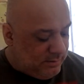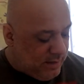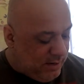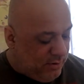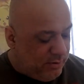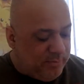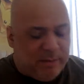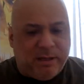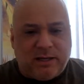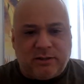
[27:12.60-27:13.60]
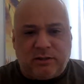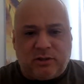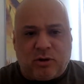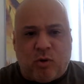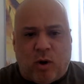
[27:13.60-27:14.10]
I don't know. Maybe because it's
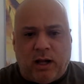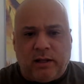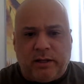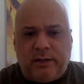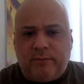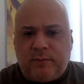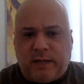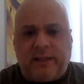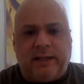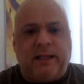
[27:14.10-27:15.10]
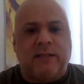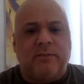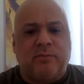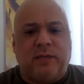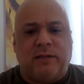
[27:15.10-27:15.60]
the quality. I think that's
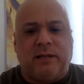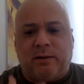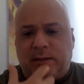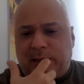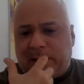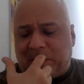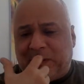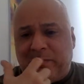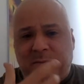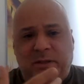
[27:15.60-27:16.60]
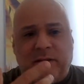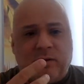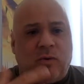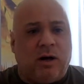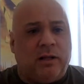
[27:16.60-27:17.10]
what it may be. The
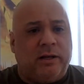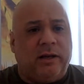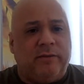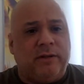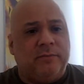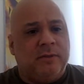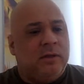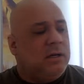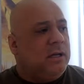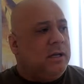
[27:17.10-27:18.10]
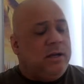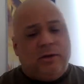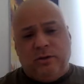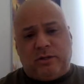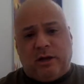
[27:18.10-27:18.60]
quality of it.
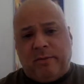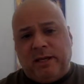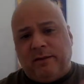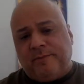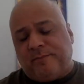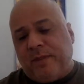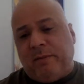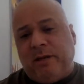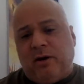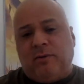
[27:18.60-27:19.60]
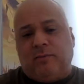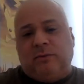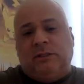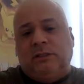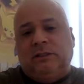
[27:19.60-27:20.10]
You tell me. Let me know.
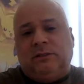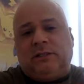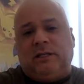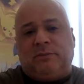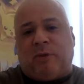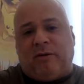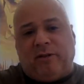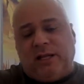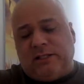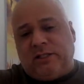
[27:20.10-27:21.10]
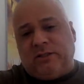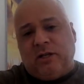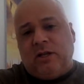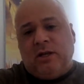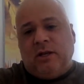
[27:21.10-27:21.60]
Is Marvel Legends,
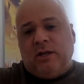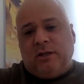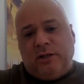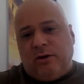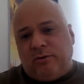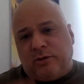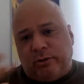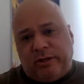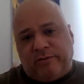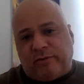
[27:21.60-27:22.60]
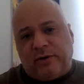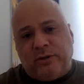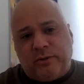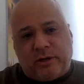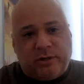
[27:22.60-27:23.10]
doing it for
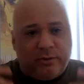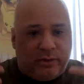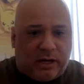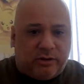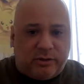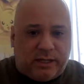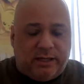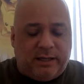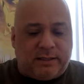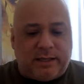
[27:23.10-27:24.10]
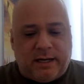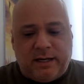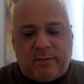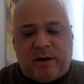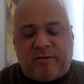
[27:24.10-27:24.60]
you? Are you getting
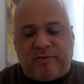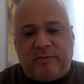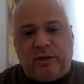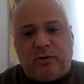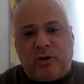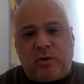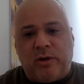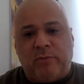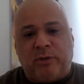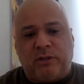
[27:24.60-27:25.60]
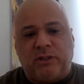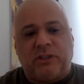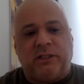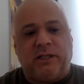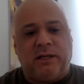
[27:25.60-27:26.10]
excited about going and
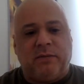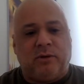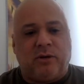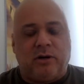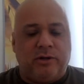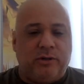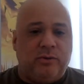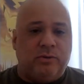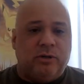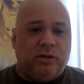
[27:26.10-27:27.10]
purchasing them, or are you